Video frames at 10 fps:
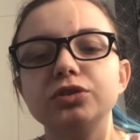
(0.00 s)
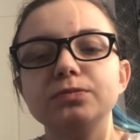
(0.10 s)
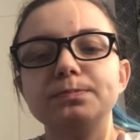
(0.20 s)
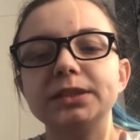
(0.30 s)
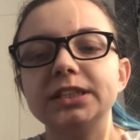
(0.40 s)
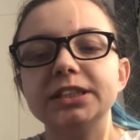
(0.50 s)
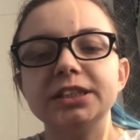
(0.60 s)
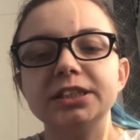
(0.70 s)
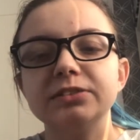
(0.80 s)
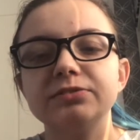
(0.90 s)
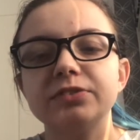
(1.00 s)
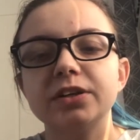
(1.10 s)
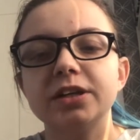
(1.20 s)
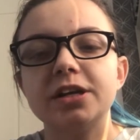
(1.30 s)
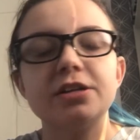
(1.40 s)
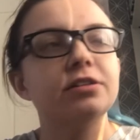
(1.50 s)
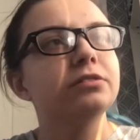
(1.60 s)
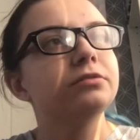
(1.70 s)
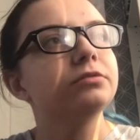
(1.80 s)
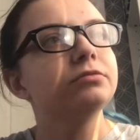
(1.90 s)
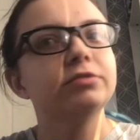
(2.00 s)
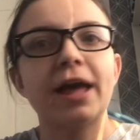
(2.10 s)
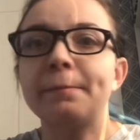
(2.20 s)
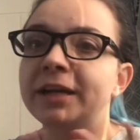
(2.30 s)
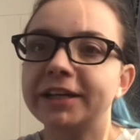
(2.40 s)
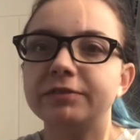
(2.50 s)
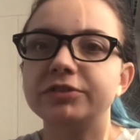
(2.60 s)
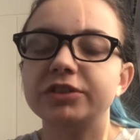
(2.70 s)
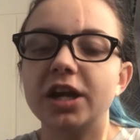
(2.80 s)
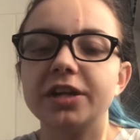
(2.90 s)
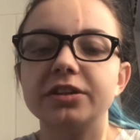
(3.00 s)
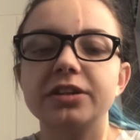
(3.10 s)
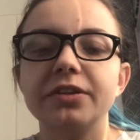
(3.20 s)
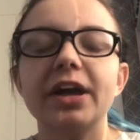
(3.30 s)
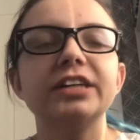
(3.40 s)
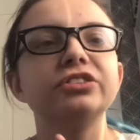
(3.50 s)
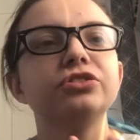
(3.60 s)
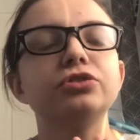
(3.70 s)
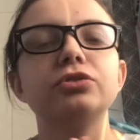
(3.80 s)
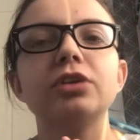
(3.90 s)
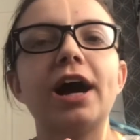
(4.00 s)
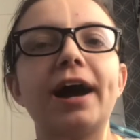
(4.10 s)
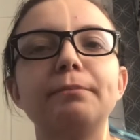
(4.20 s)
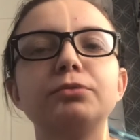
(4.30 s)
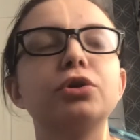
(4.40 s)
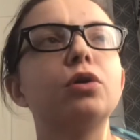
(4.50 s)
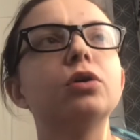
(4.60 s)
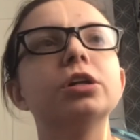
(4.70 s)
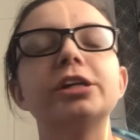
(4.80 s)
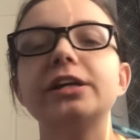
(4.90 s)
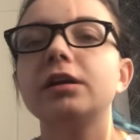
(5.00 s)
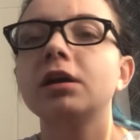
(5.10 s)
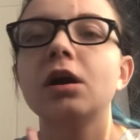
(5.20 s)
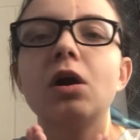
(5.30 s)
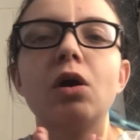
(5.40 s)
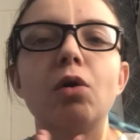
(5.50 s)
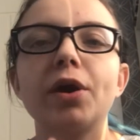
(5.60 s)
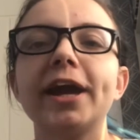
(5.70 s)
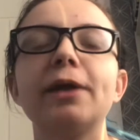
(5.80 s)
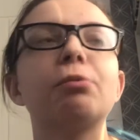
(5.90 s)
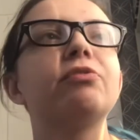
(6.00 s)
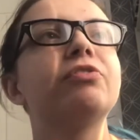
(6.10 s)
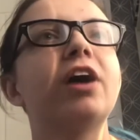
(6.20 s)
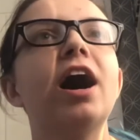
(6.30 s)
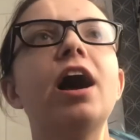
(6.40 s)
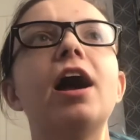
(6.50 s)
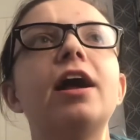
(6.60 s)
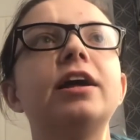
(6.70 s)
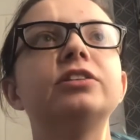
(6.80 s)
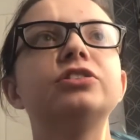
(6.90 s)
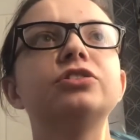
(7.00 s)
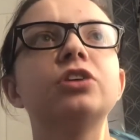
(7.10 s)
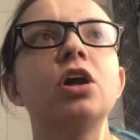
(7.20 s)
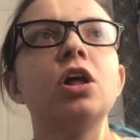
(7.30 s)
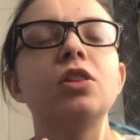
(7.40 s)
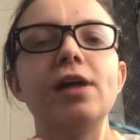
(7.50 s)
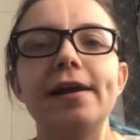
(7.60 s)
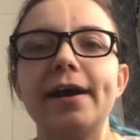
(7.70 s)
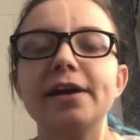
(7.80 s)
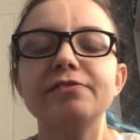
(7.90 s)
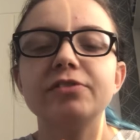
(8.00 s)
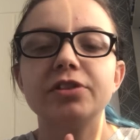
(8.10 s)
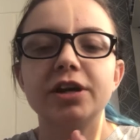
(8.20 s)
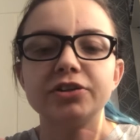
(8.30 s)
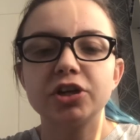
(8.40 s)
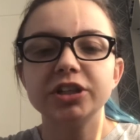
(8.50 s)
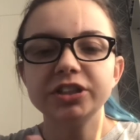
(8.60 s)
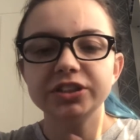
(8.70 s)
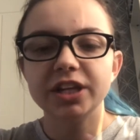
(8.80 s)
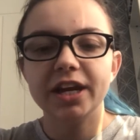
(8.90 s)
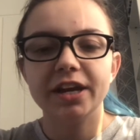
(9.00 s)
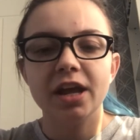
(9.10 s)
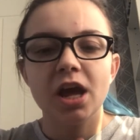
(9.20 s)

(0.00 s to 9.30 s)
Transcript: believe in their beliefs, and I'm totally okay with that. It's their life and their choice, and